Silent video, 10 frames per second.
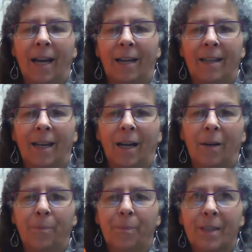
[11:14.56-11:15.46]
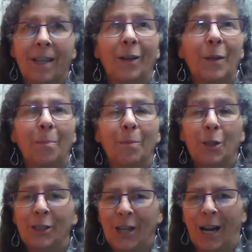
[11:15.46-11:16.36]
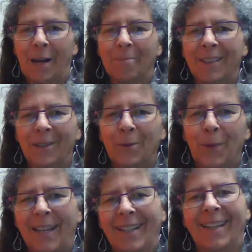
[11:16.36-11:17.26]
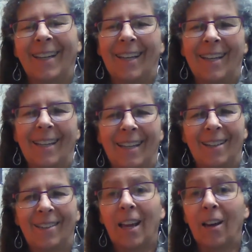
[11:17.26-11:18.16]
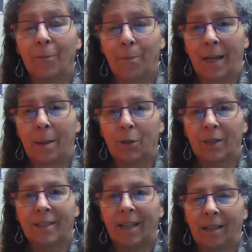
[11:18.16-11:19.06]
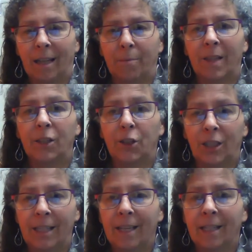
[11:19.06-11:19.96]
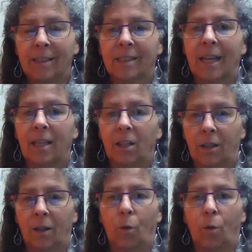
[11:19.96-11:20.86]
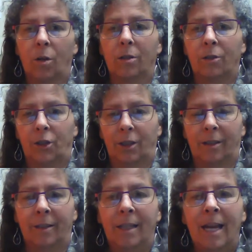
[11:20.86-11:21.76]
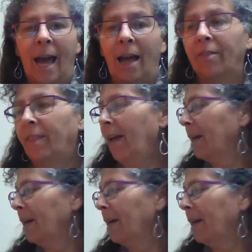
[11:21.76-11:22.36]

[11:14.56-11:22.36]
and um, tell them, "Good job." When he they have been able to tell him that G can say G or J, and